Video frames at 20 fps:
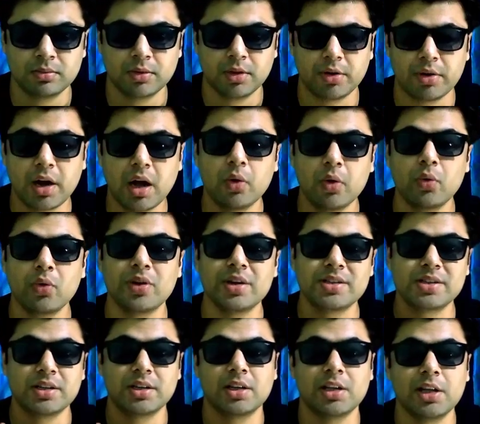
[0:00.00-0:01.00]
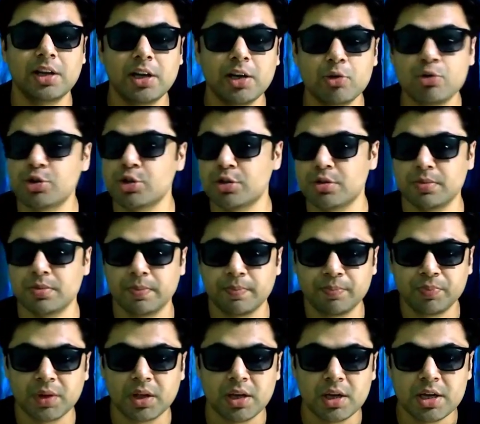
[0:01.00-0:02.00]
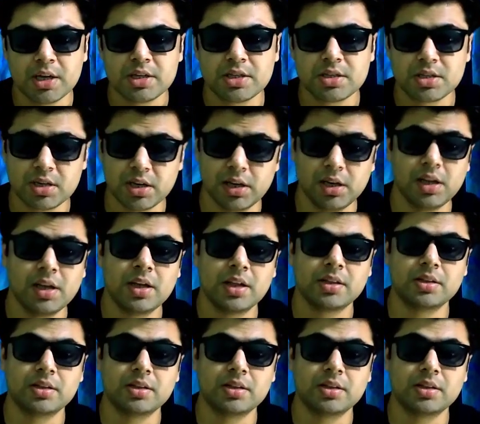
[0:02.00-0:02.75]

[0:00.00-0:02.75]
Rahu is an illusion. Still,